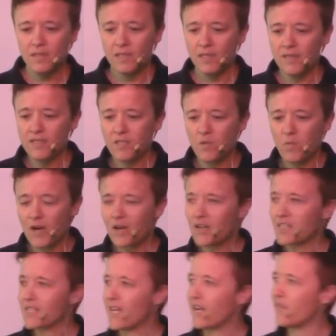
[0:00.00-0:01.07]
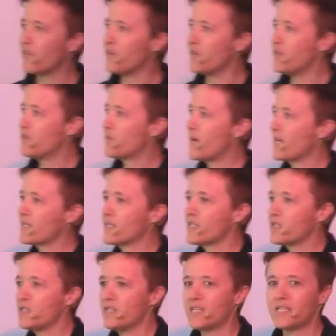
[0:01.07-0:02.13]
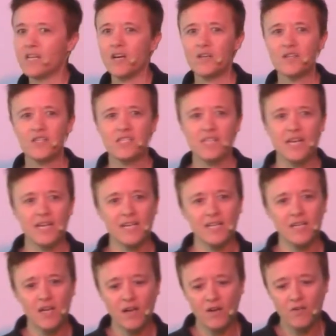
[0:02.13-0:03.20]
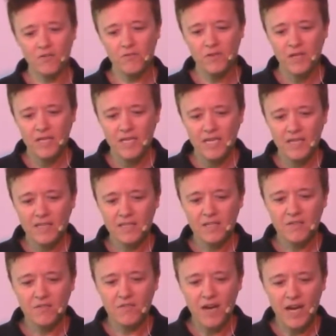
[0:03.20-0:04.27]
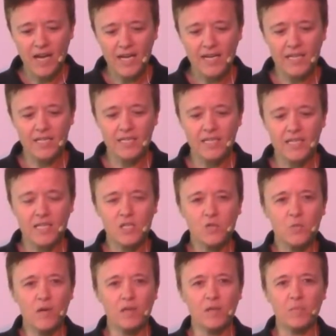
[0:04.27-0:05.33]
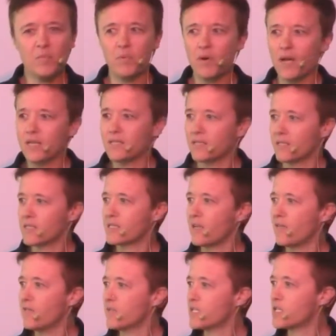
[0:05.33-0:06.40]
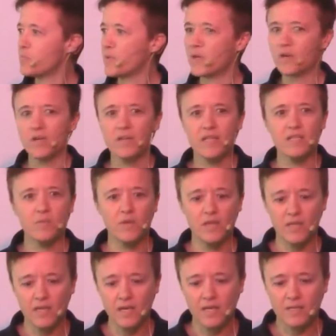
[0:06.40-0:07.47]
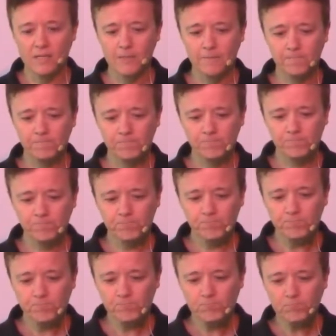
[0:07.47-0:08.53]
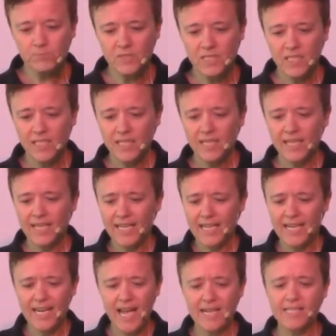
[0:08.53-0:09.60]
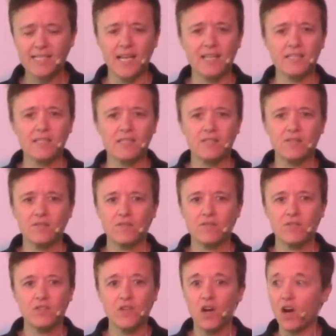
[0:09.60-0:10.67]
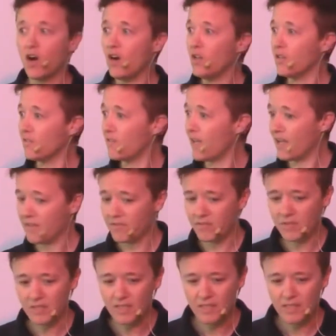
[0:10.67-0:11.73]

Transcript: And this awareness kind of directs us to this understanding of the divine indwelling presence of the Spirit that's within us. And it connects us to all of life.